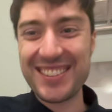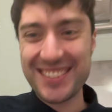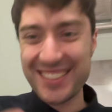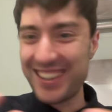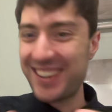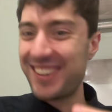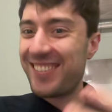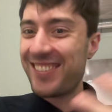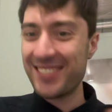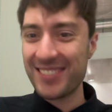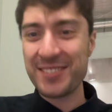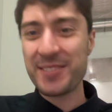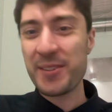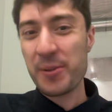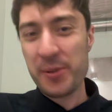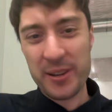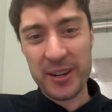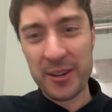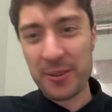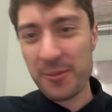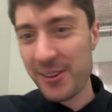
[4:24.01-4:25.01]
So
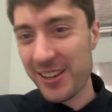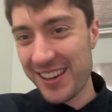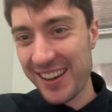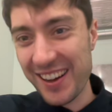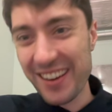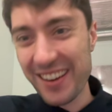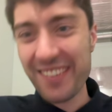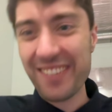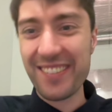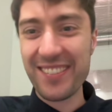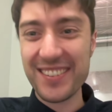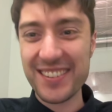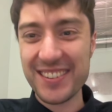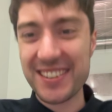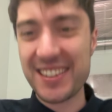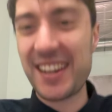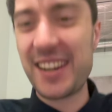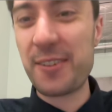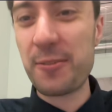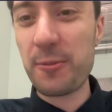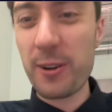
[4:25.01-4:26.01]
here we go. It
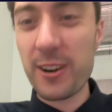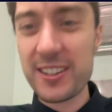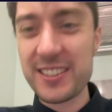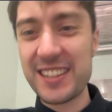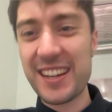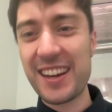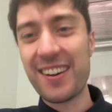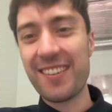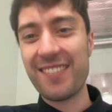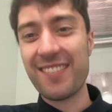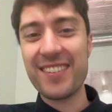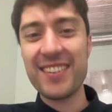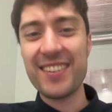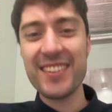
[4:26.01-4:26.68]
kind of works out.